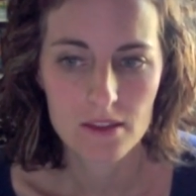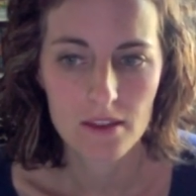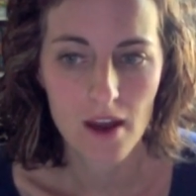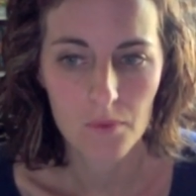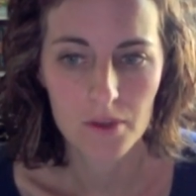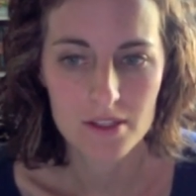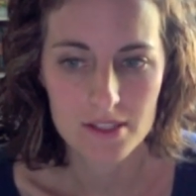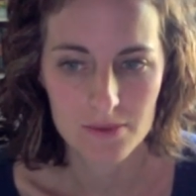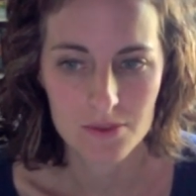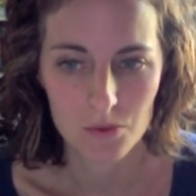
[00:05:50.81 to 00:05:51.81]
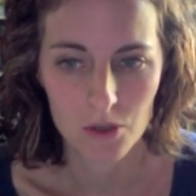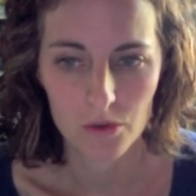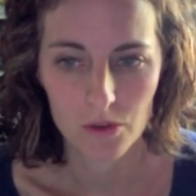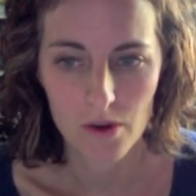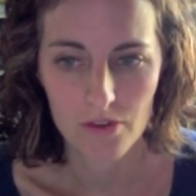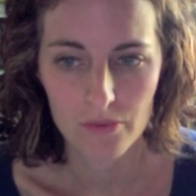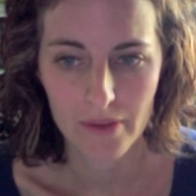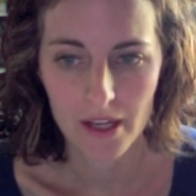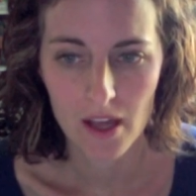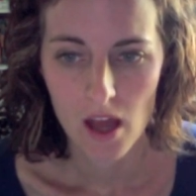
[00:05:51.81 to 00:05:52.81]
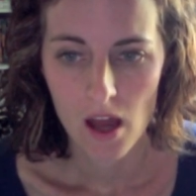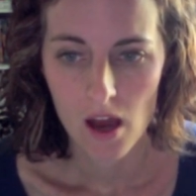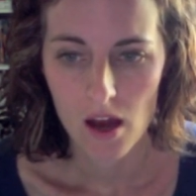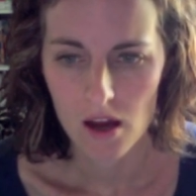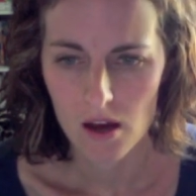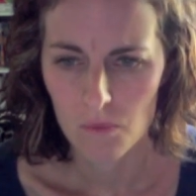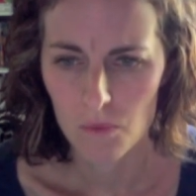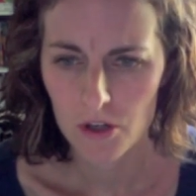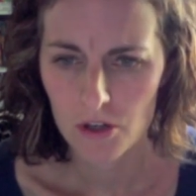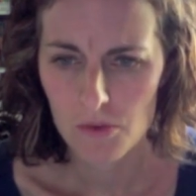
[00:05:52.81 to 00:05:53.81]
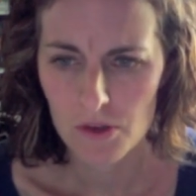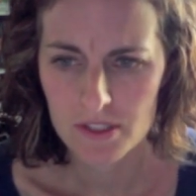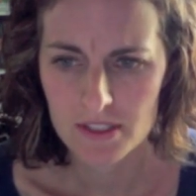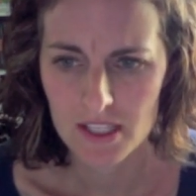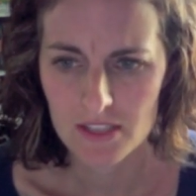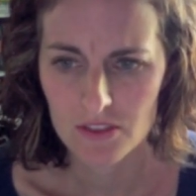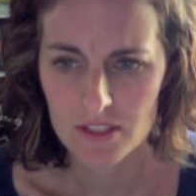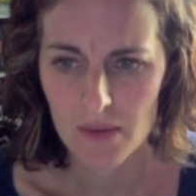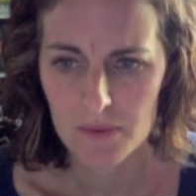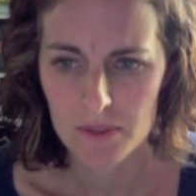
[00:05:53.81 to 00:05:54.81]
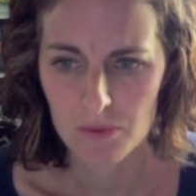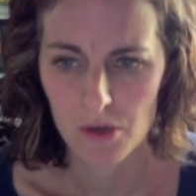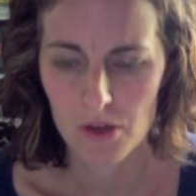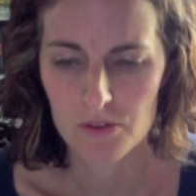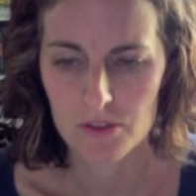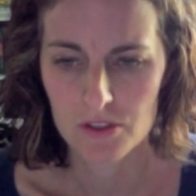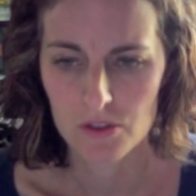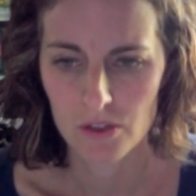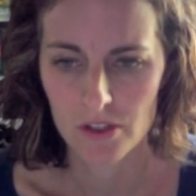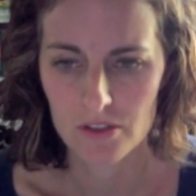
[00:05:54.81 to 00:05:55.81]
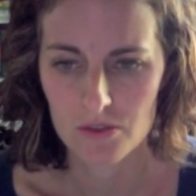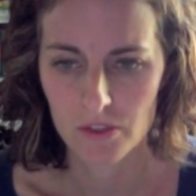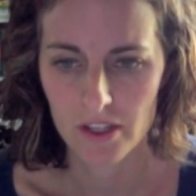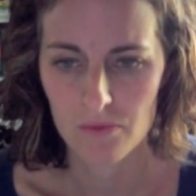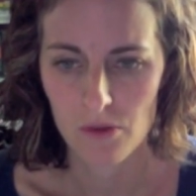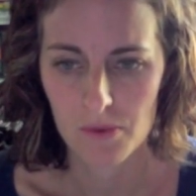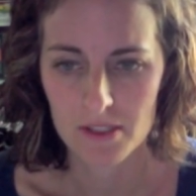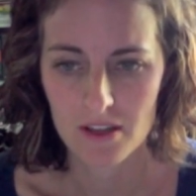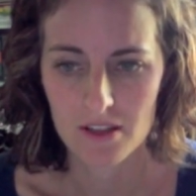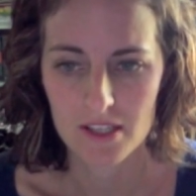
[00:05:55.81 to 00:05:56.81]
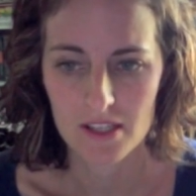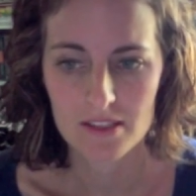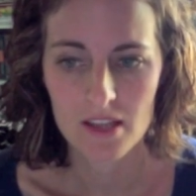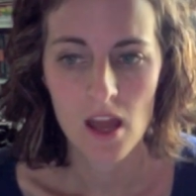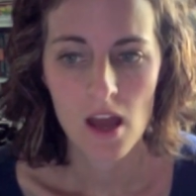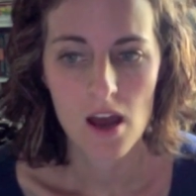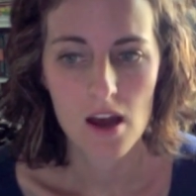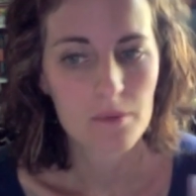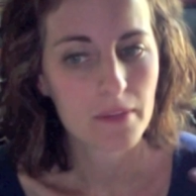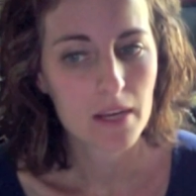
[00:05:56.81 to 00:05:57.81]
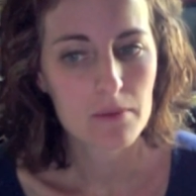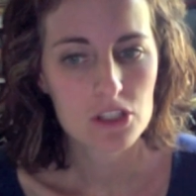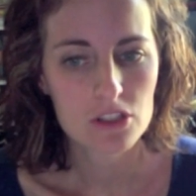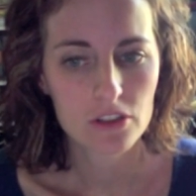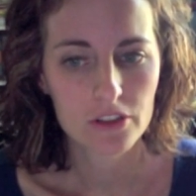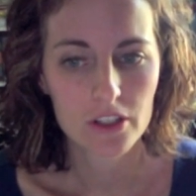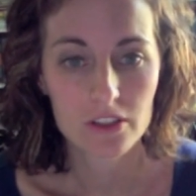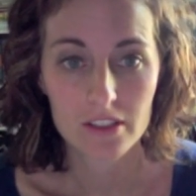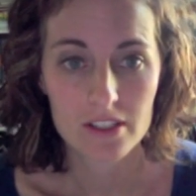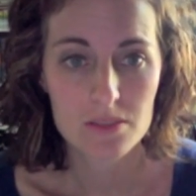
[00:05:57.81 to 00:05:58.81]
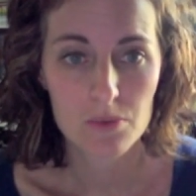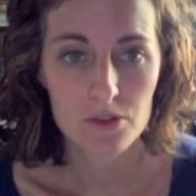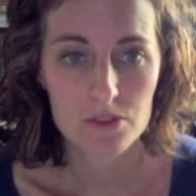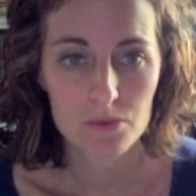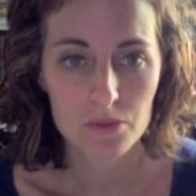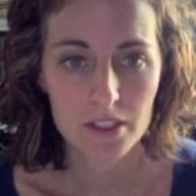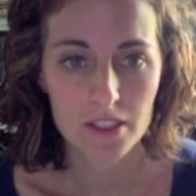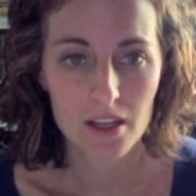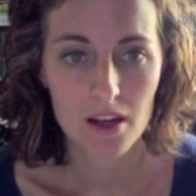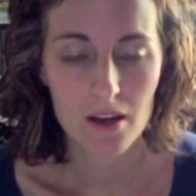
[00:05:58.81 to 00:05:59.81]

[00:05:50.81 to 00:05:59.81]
That one seems to work really well for me. What are your most successful types of posts, tutorials, real-life moments, contests? Like I mentioned earlier, list posts are really